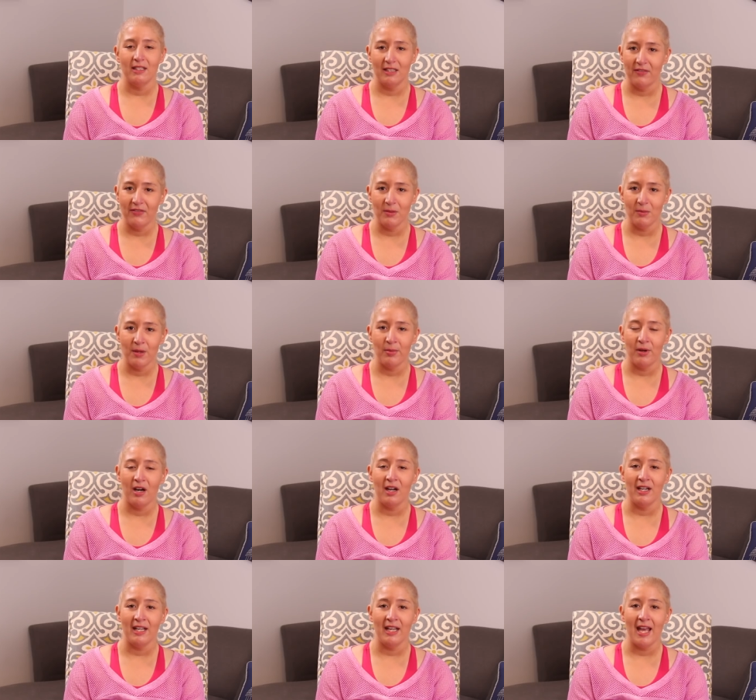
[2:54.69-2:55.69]
loving my
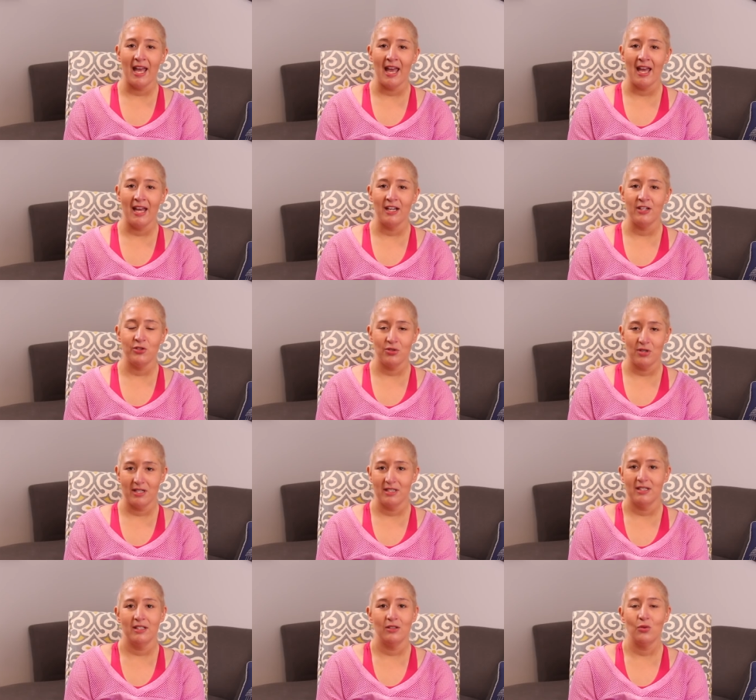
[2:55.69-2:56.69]
body, and
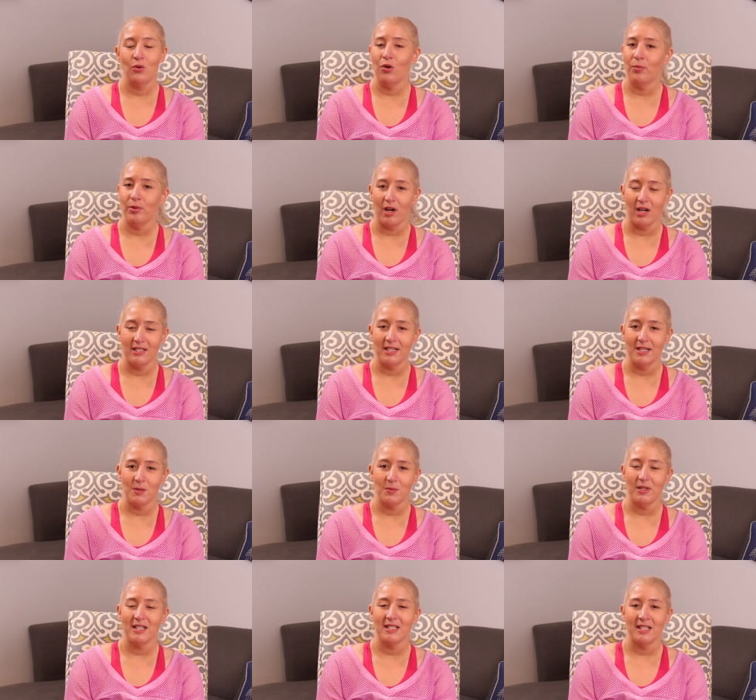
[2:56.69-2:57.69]
trusting the whole process
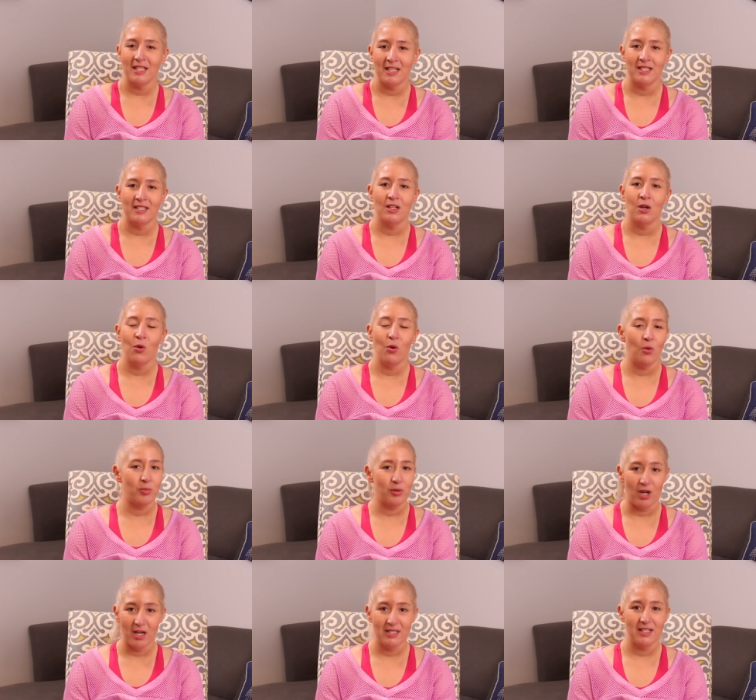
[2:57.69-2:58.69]
because it is a whole
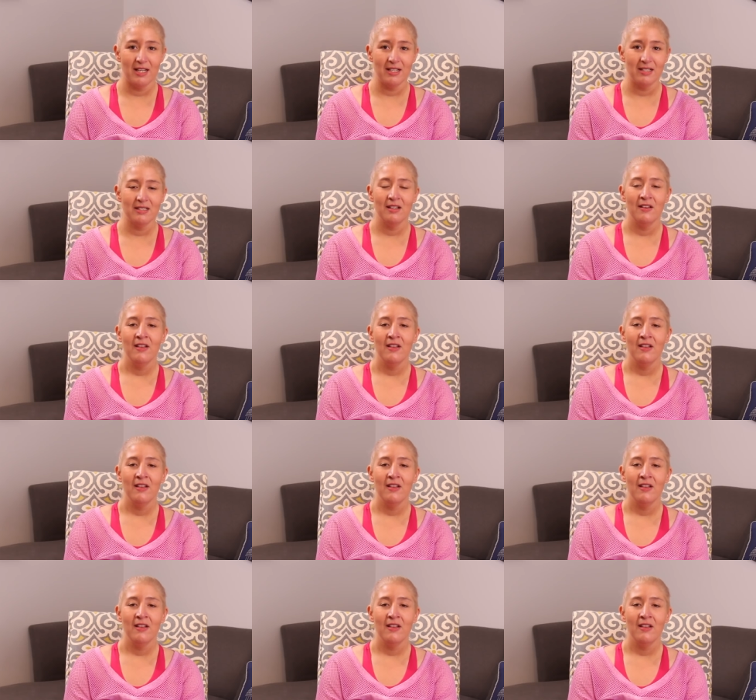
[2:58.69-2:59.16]
process.